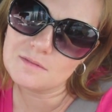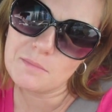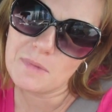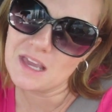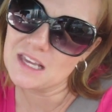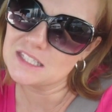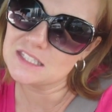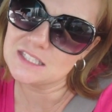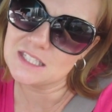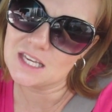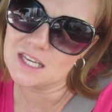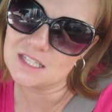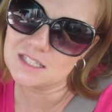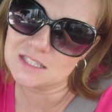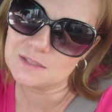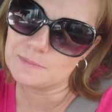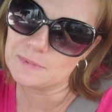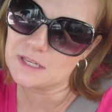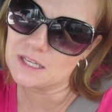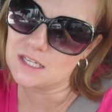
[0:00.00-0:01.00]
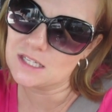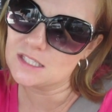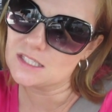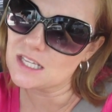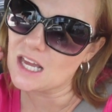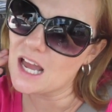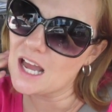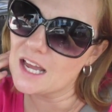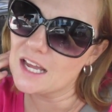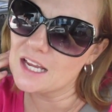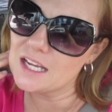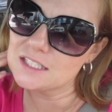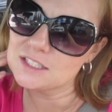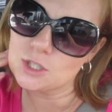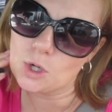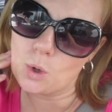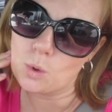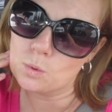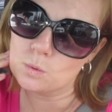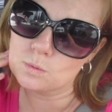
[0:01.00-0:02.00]
makes sense because I
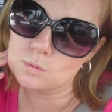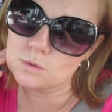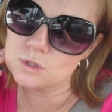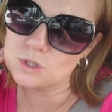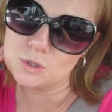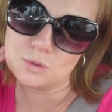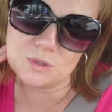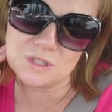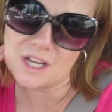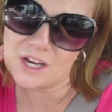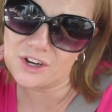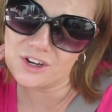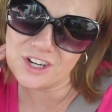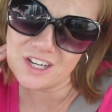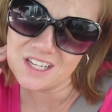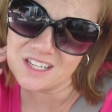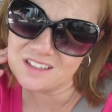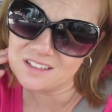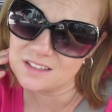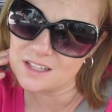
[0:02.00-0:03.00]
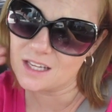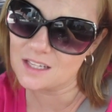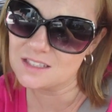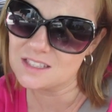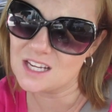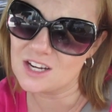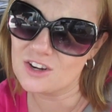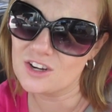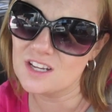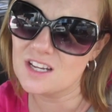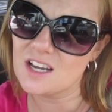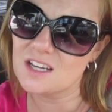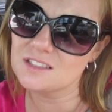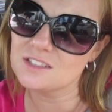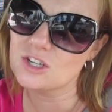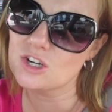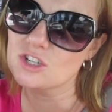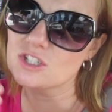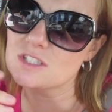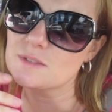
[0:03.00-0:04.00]
don't do dairy. Like dairy
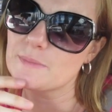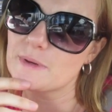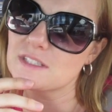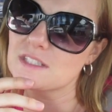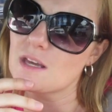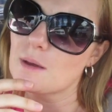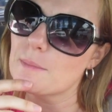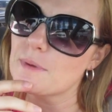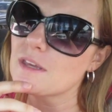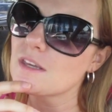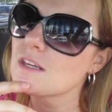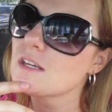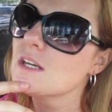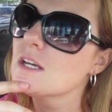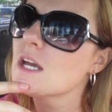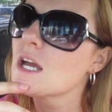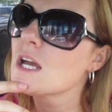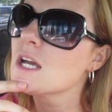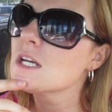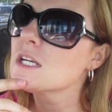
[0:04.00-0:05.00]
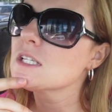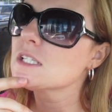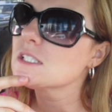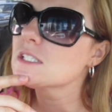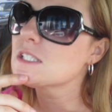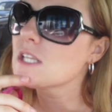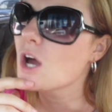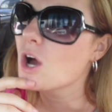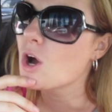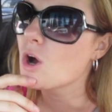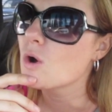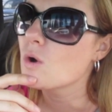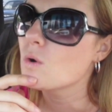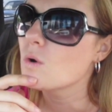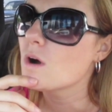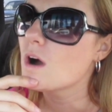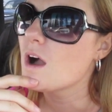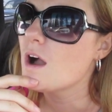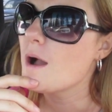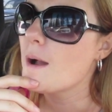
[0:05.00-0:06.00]
kind of hurts my tummy.
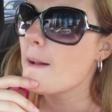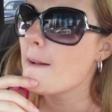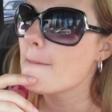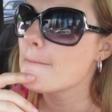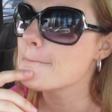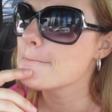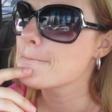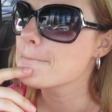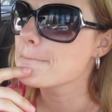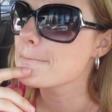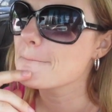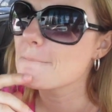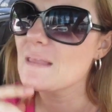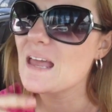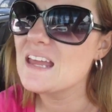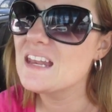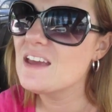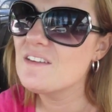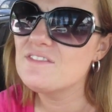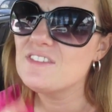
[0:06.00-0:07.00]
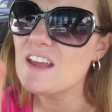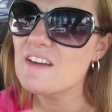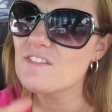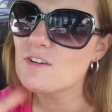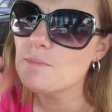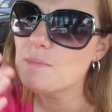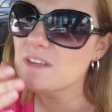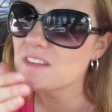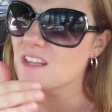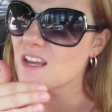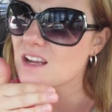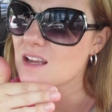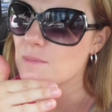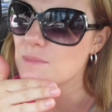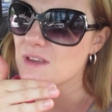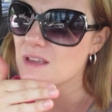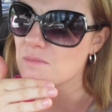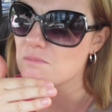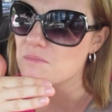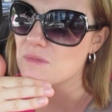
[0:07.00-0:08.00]
So, um, and I've never been like
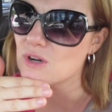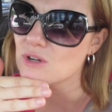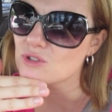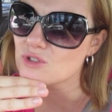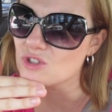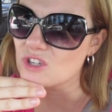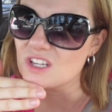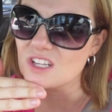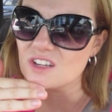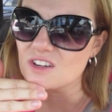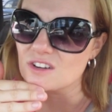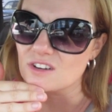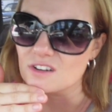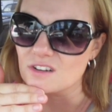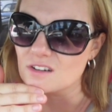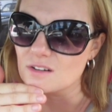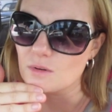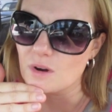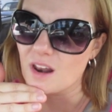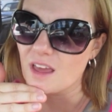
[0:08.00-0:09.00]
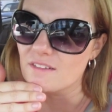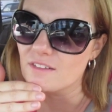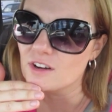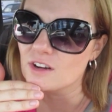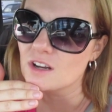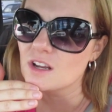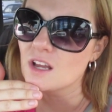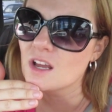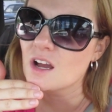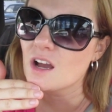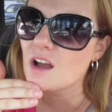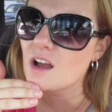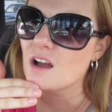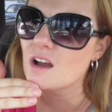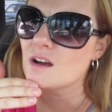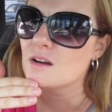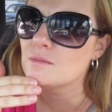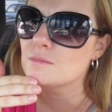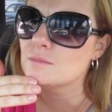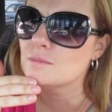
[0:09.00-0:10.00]
a big milk drinker or whatever.
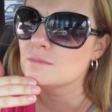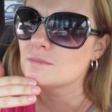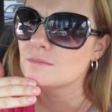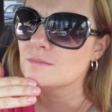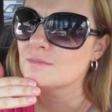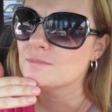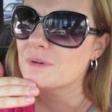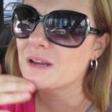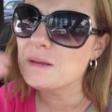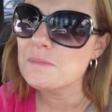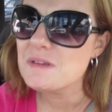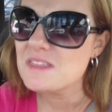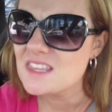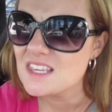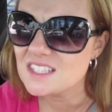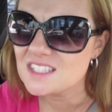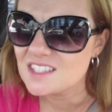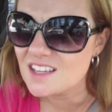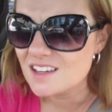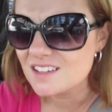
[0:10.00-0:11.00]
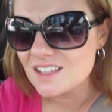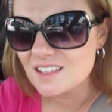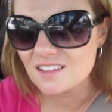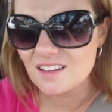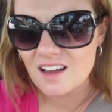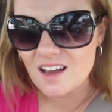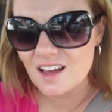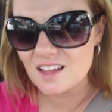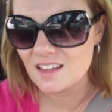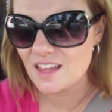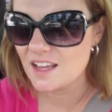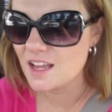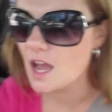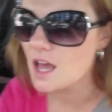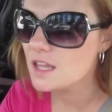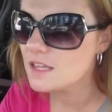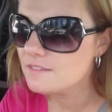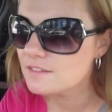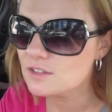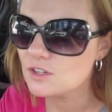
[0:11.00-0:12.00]
Um, but I'm in the sun a lot. Like
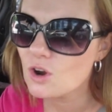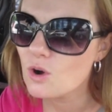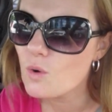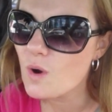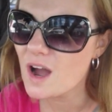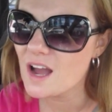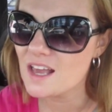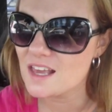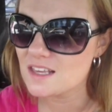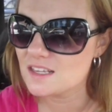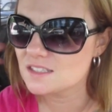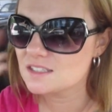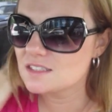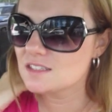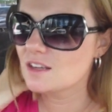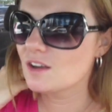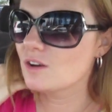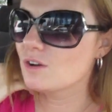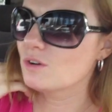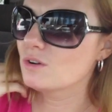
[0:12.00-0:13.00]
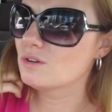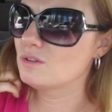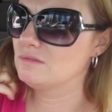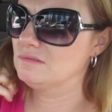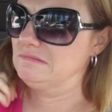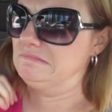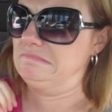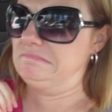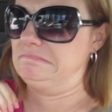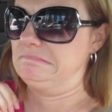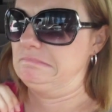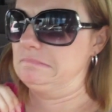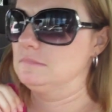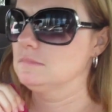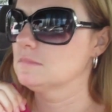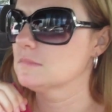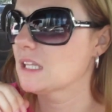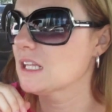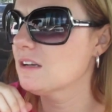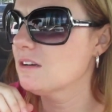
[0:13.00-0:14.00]
I live in Hawaii, so
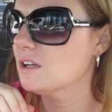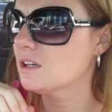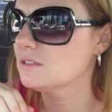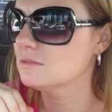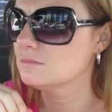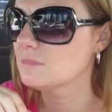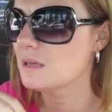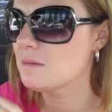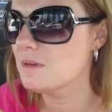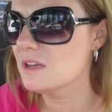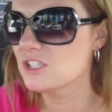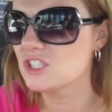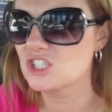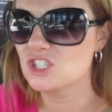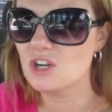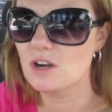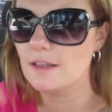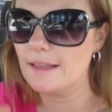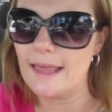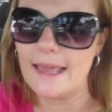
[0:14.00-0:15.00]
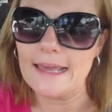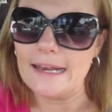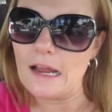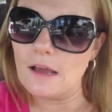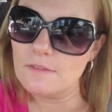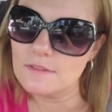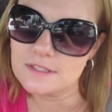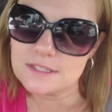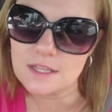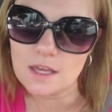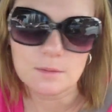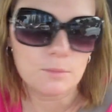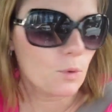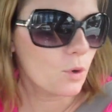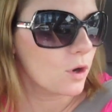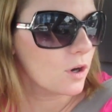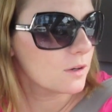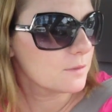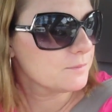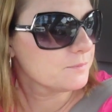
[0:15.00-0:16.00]
I don't know. Maybe I should start laying out in the sun
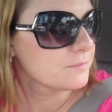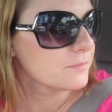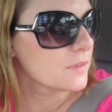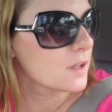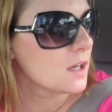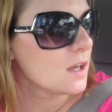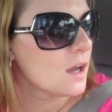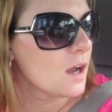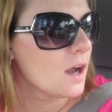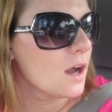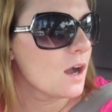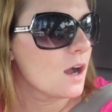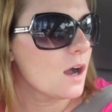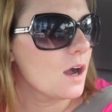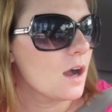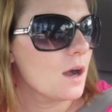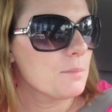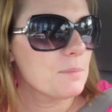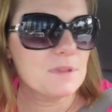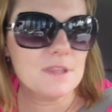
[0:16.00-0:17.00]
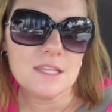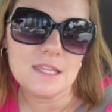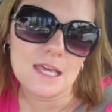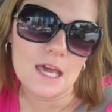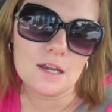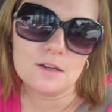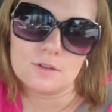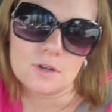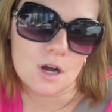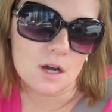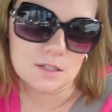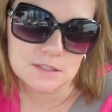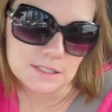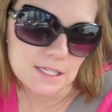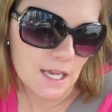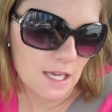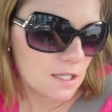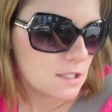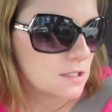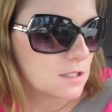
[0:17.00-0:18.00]
more. Um, but then that'll
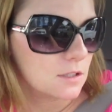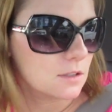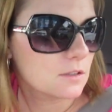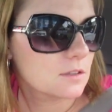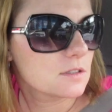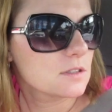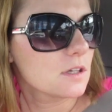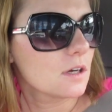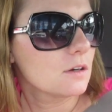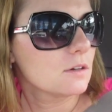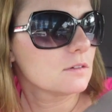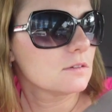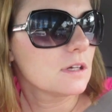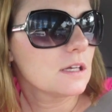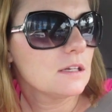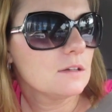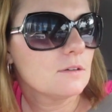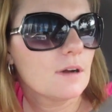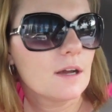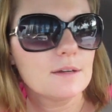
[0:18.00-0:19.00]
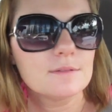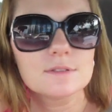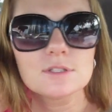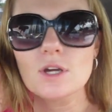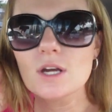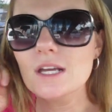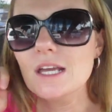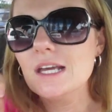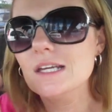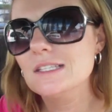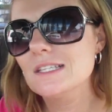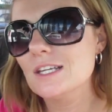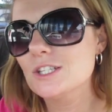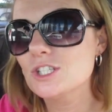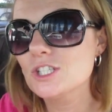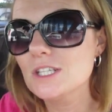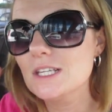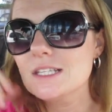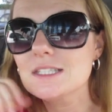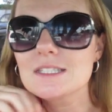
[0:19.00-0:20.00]
cause cancer. So anyway, so I guess I
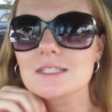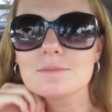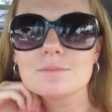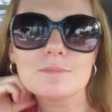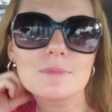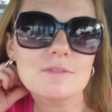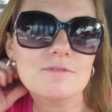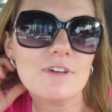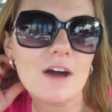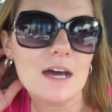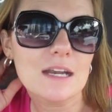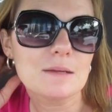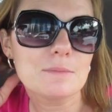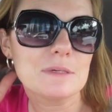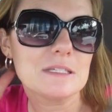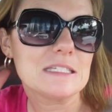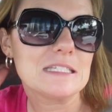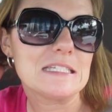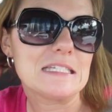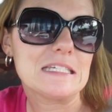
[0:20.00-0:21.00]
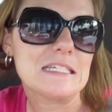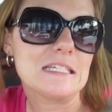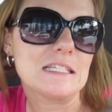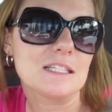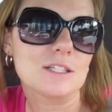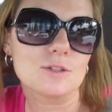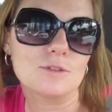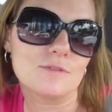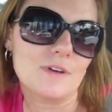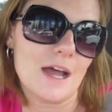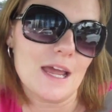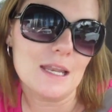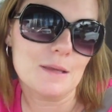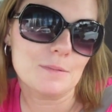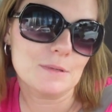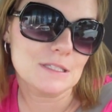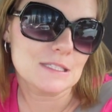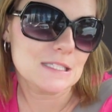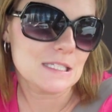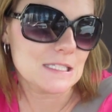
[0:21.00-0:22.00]
should get some vitamin D, little
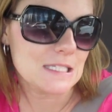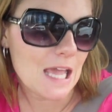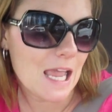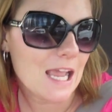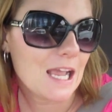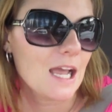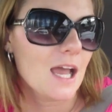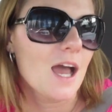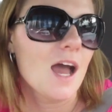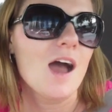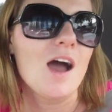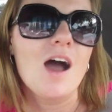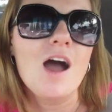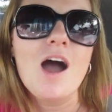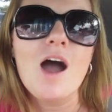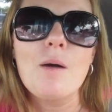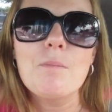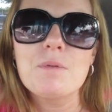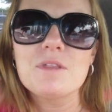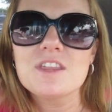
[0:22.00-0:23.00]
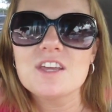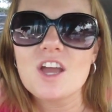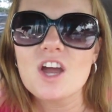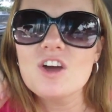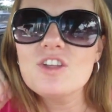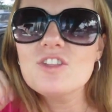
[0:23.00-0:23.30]
vitamins and take. But the